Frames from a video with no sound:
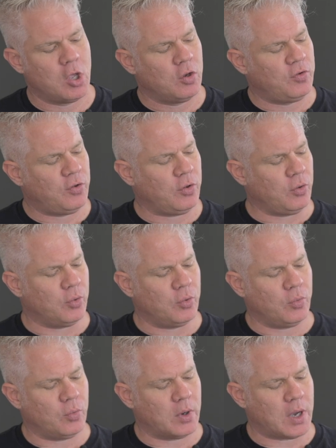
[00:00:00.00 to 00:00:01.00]

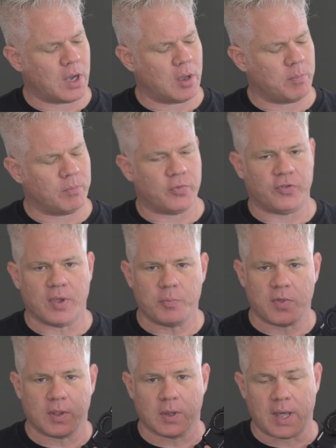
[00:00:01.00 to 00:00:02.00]
Two,
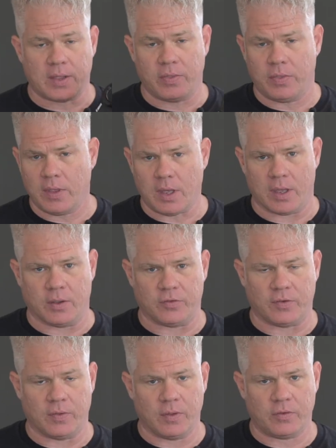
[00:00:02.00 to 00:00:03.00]
something like
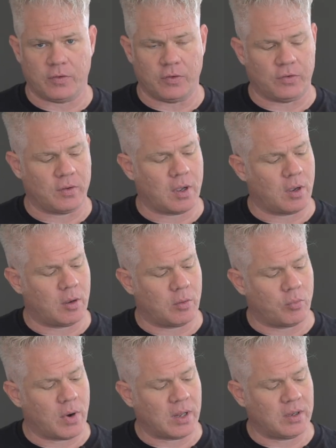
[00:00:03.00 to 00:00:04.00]
this, and this is a
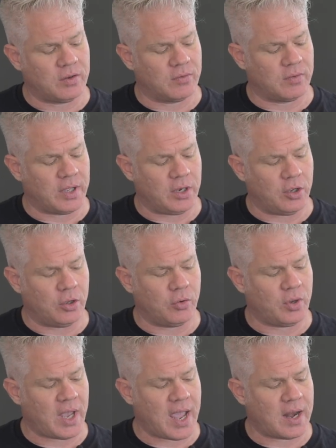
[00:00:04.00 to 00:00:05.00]
relatively new
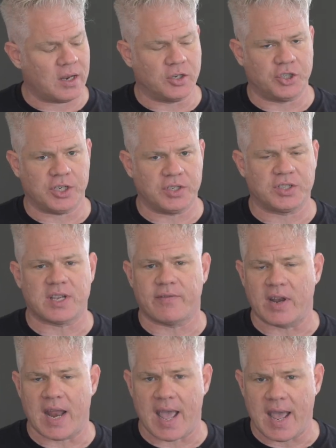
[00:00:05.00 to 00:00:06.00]
Canon
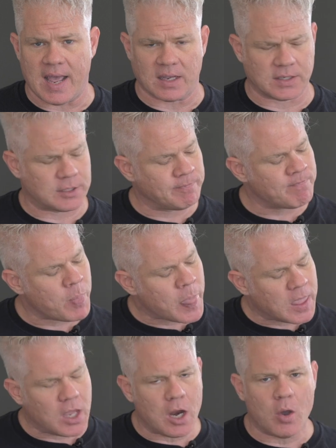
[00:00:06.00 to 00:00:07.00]
G7X.
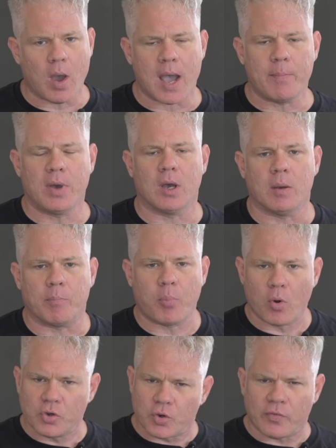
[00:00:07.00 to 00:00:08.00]
You know, I'm a
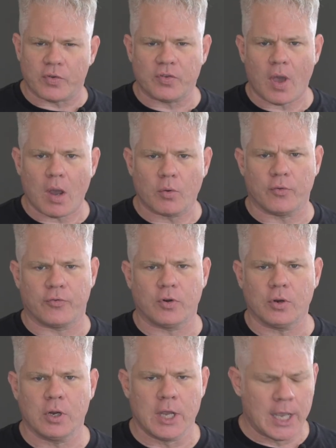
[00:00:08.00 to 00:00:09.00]
portrait
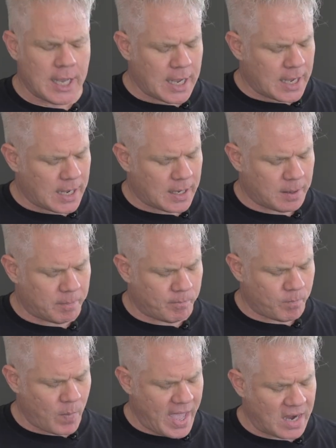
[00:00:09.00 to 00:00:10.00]
photographer
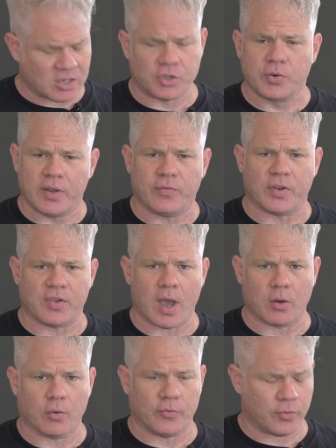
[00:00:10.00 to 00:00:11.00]
and a street
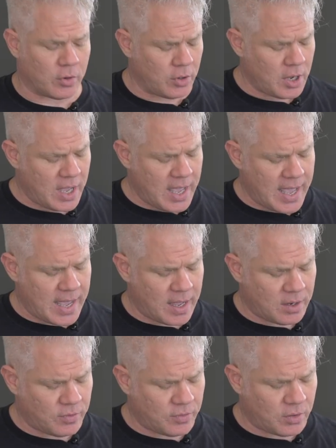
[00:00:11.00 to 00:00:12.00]
photographer,
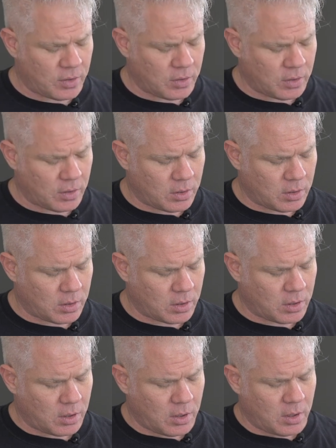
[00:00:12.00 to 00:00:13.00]
and
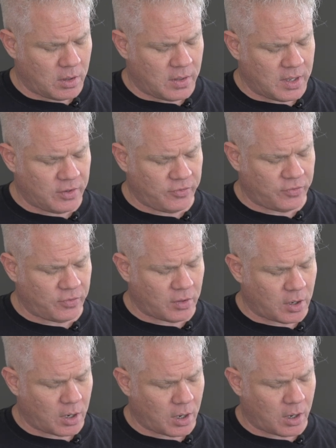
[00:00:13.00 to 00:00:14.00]
this